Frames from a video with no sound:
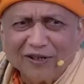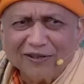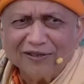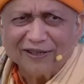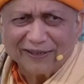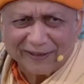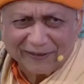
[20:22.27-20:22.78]

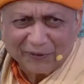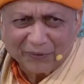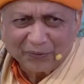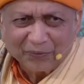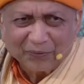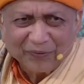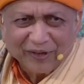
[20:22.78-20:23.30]
God is
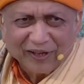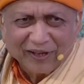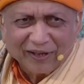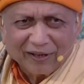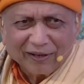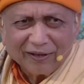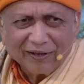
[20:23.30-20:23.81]
there.
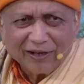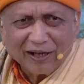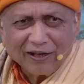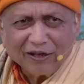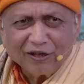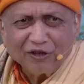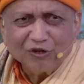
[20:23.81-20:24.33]

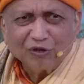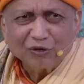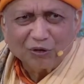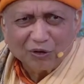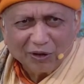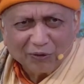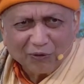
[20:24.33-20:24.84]
And that
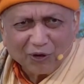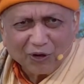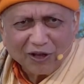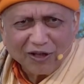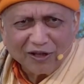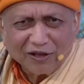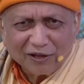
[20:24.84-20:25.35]
is
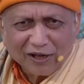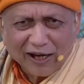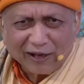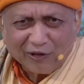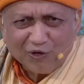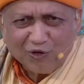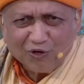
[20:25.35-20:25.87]
the what
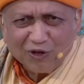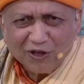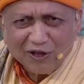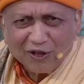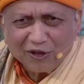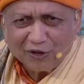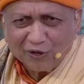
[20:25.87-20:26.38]
is
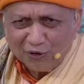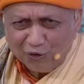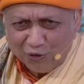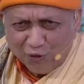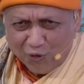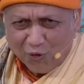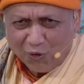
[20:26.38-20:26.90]
actually
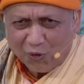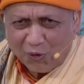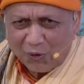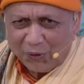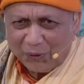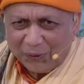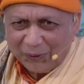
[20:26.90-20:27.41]

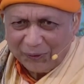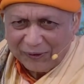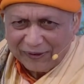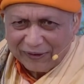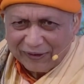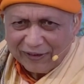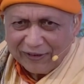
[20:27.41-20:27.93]
you,
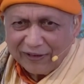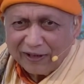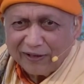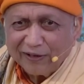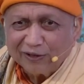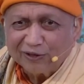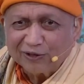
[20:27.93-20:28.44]

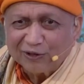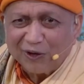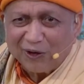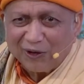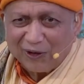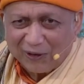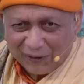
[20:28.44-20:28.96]
and that
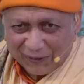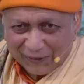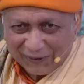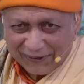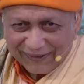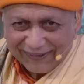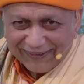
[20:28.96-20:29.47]
is
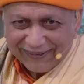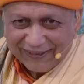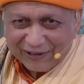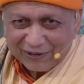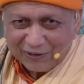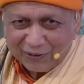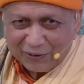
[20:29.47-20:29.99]
God.
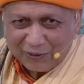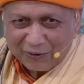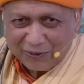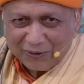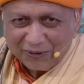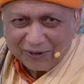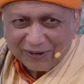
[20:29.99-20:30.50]

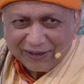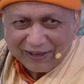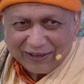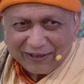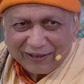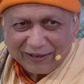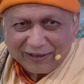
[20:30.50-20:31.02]
So
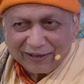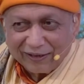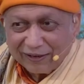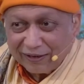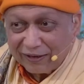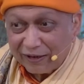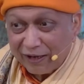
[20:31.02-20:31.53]

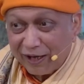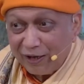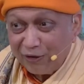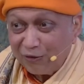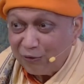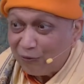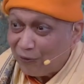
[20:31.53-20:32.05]
uh,
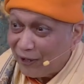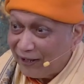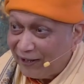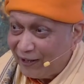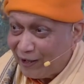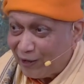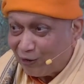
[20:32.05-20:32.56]
try to
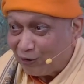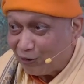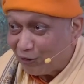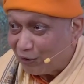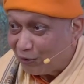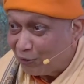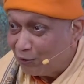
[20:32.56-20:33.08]
find
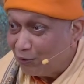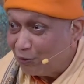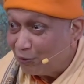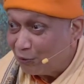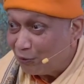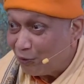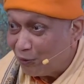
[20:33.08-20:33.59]
out
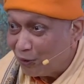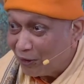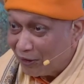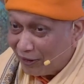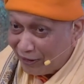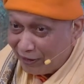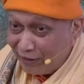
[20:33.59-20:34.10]
who
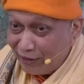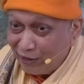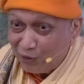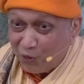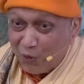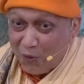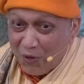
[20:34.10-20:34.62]

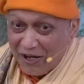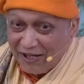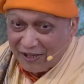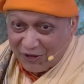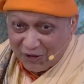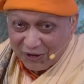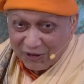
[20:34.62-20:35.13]
really
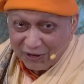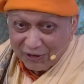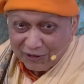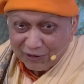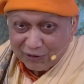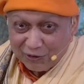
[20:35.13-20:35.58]
you is.